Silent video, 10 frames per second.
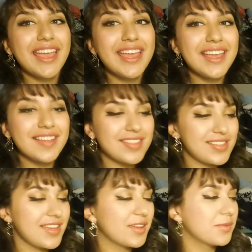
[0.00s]
Hey guys,
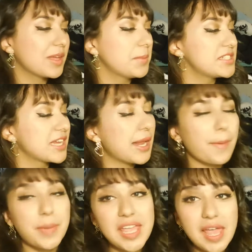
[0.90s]
it's Icon. We're gonna be checking
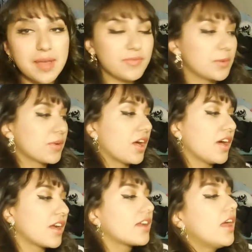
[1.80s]
out BM from
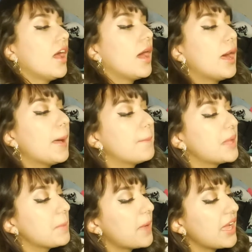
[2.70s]
KARD, uh,
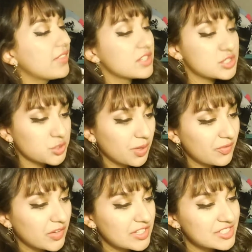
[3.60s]
Be Mine, the short
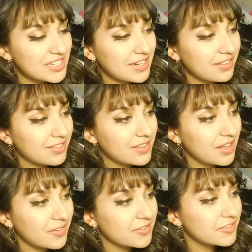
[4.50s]
version and
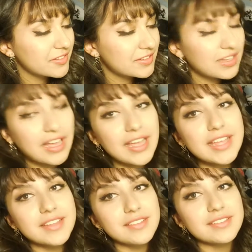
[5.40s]
stuff.
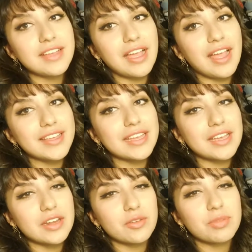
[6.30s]
I I, I get
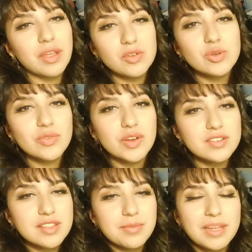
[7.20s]
kind of upset with short
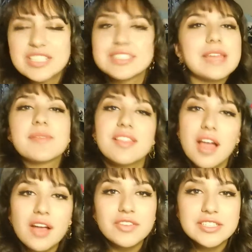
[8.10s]
versions. I'm like, just give me the
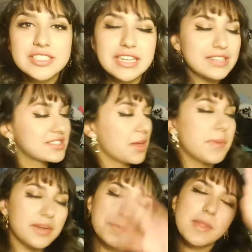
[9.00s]
long version and stuff.
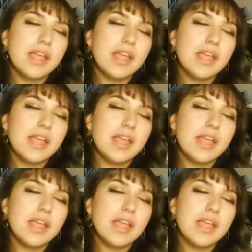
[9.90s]
But